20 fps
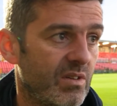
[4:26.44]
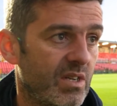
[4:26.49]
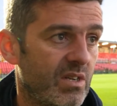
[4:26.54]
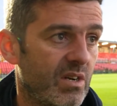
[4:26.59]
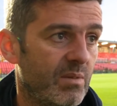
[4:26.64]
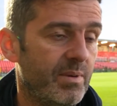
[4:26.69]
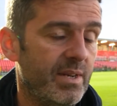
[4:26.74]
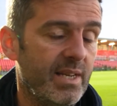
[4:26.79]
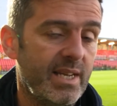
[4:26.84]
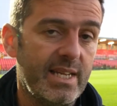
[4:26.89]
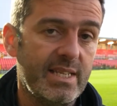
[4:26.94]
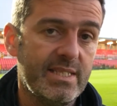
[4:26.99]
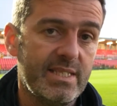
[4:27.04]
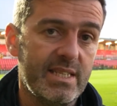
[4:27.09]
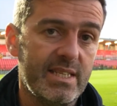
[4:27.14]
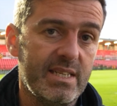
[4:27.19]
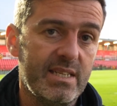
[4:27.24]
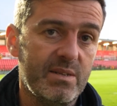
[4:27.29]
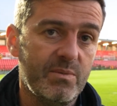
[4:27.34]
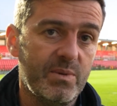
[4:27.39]
couple of lads
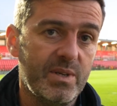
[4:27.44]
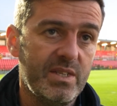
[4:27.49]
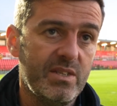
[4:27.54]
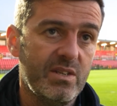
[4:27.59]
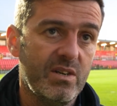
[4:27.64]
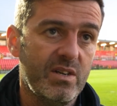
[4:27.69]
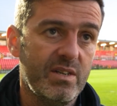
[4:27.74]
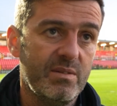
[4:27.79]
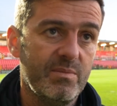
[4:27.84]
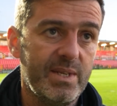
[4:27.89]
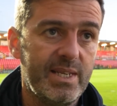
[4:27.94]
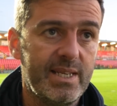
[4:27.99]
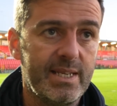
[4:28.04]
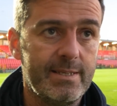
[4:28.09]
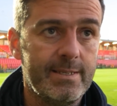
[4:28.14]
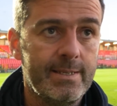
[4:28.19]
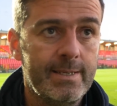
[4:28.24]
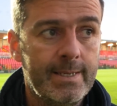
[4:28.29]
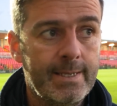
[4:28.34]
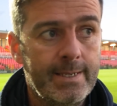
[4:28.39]
in the window, and we
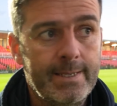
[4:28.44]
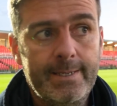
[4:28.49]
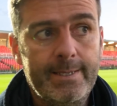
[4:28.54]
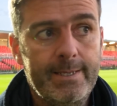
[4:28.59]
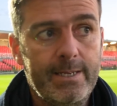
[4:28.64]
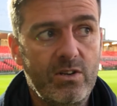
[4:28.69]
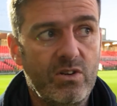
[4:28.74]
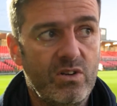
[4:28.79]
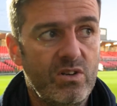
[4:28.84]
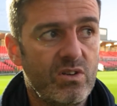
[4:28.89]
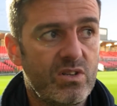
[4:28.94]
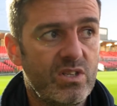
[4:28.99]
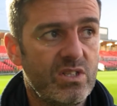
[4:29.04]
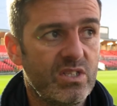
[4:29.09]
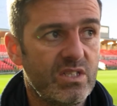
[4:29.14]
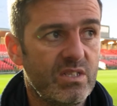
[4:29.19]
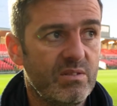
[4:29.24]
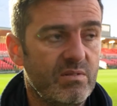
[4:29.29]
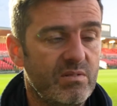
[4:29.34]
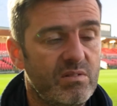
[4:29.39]
can, look, it
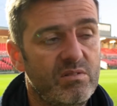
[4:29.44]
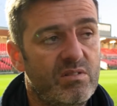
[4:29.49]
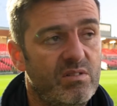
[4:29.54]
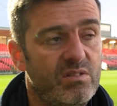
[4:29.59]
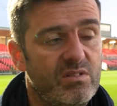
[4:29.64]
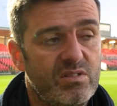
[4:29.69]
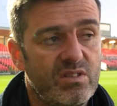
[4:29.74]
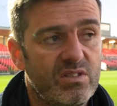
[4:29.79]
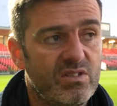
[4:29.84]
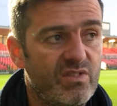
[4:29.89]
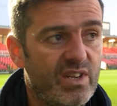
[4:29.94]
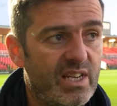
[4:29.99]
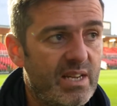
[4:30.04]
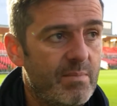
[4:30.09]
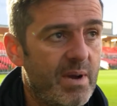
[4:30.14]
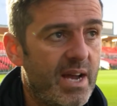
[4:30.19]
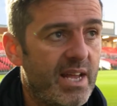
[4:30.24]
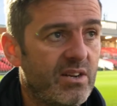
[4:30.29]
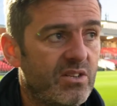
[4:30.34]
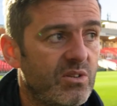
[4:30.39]
doesn't really
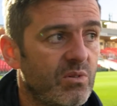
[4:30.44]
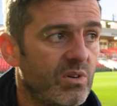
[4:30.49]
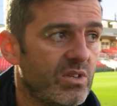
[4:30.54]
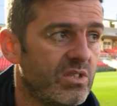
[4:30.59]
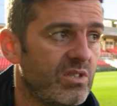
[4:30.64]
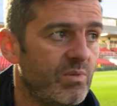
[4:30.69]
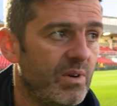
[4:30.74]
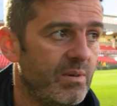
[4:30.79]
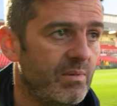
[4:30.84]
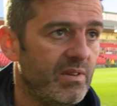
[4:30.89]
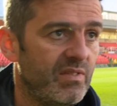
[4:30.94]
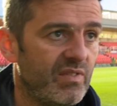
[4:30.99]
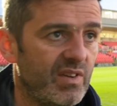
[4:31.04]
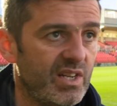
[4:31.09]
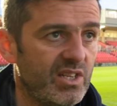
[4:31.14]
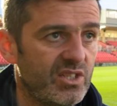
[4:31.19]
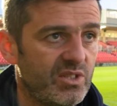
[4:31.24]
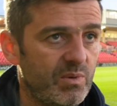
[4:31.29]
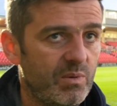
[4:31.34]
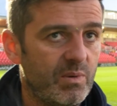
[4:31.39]
matter to us where we
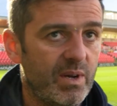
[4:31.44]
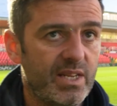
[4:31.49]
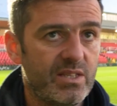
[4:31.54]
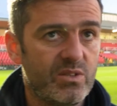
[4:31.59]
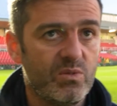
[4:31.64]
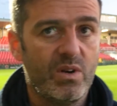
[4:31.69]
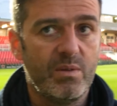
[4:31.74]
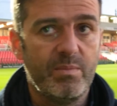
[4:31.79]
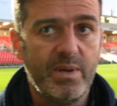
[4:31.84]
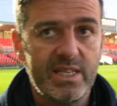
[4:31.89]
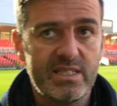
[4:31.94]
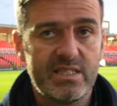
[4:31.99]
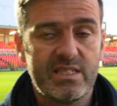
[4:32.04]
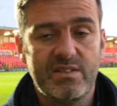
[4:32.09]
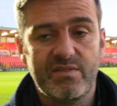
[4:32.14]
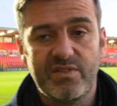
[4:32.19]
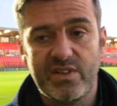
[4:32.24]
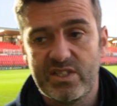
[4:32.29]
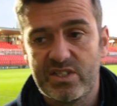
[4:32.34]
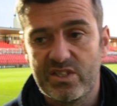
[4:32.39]
finish. We want to do our best
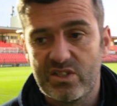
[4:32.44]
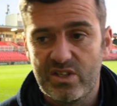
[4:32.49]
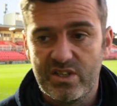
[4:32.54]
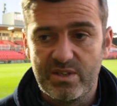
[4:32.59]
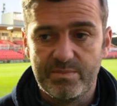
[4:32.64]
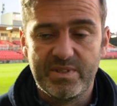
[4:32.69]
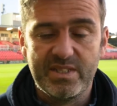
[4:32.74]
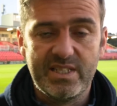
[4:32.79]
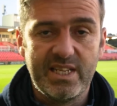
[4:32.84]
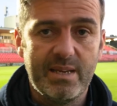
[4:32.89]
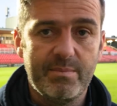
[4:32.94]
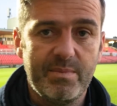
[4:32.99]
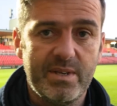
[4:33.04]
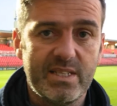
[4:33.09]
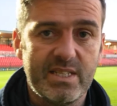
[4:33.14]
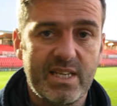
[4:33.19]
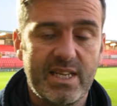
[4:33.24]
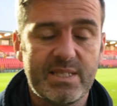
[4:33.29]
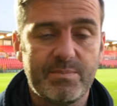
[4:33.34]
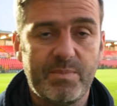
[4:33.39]
and finish as high up the
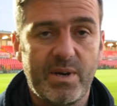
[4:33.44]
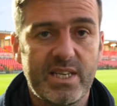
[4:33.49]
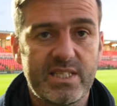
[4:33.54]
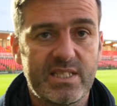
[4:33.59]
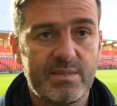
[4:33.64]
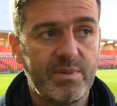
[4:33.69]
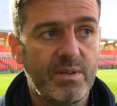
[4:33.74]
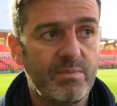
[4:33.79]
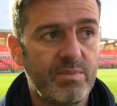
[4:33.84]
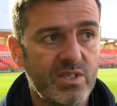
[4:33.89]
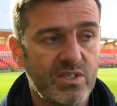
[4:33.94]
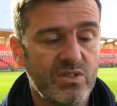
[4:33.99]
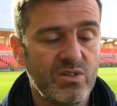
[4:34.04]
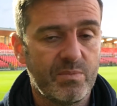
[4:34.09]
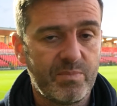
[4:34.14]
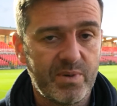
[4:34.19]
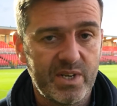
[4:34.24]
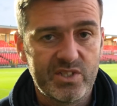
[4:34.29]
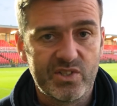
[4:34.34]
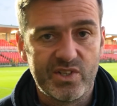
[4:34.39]
table as possible, but there's
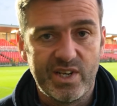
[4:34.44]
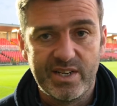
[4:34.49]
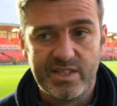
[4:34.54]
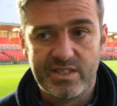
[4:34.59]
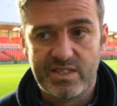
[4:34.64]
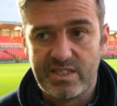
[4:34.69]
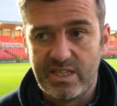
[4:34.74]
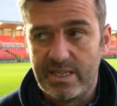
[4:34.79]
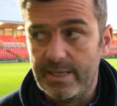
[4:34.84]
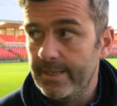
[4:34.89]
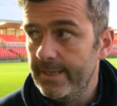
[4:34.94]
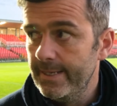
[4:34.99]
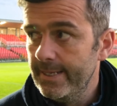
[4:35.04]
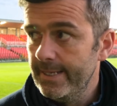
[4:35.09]
no pressure on us to